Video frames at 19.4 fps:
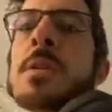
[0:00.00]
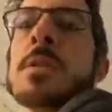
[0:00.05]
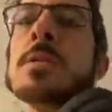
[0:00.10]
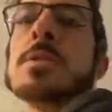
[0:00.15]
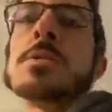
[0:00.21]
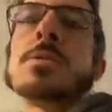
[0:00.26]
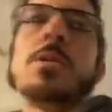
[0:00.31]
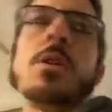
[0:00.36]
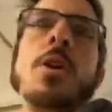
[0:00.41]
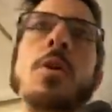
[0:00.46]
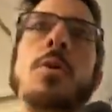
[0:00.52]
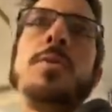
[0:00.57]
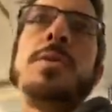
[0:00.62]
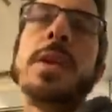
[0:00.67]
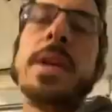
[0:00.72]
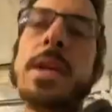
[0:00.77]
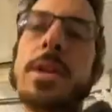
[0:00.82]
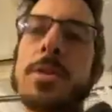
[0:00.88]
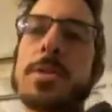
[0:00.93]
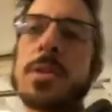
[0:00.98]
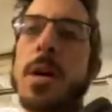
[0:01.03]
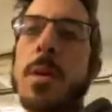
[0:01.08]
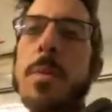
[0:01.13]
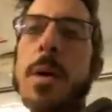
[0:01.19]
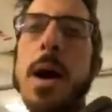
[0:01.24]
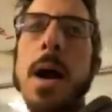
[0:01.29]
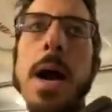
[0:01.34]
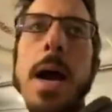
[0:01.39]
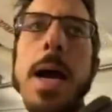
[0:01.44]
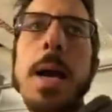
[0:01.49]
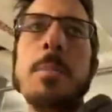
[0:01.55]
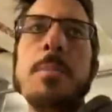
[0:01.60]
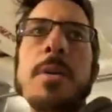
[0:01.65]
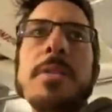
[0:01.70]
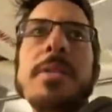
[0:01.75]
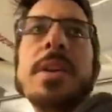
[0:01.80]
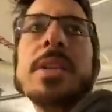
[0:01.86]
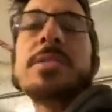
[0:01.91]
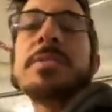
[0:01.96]
So the heater's up high,
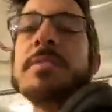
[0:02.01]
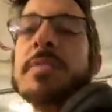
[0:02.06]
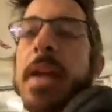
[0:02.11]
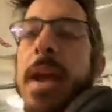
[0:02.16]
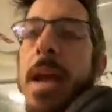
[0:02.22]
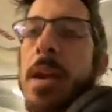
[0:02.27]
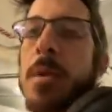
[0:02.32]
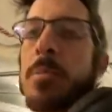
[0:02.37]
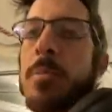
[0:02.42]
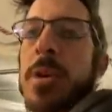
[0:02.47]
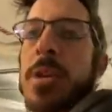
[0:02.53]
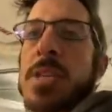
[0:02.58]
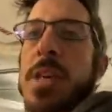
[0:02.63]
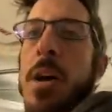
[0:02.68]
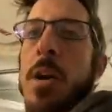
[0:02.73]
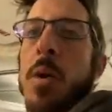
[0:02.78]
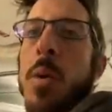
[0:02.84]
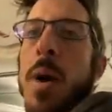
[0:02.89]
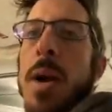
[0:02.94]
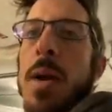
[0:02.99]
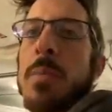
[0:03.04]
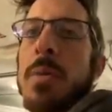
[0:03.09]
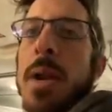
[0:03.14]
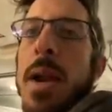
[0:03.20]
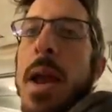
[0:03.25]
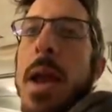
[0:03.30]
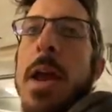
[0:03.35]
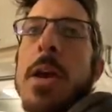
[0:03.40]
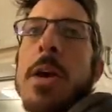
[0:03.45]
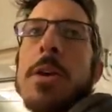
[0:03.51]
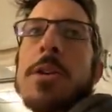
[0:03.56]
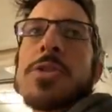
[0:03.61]
but this fan puts out quite a bit of air.